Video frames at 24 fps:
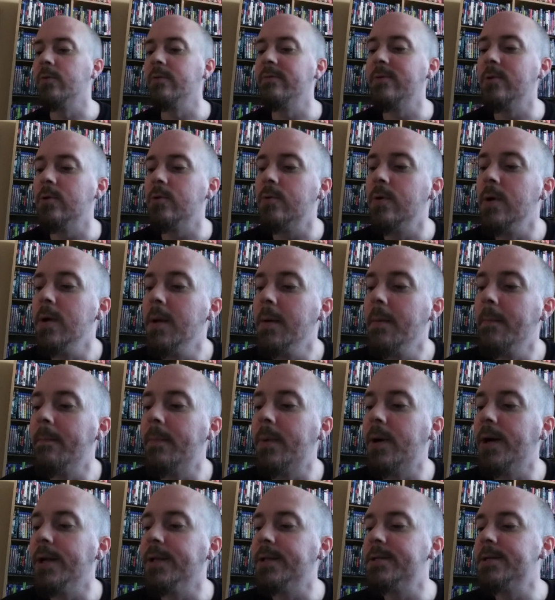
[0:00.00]
review,
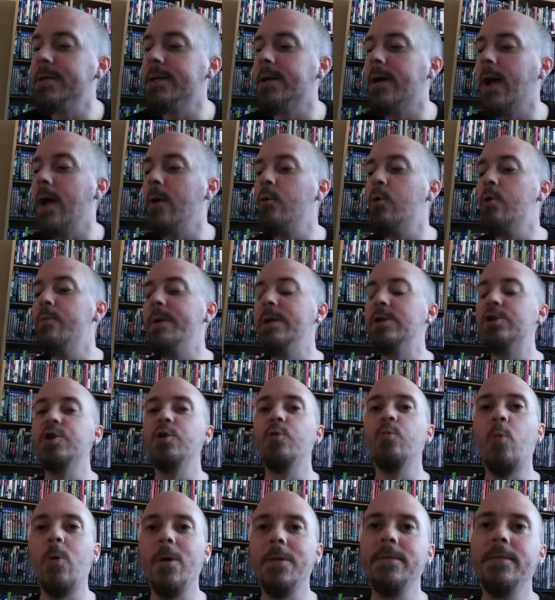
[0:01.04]
but I will
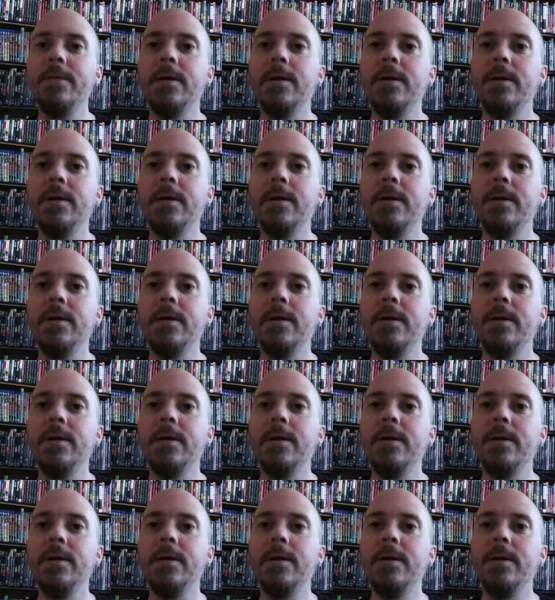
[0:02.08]
mention one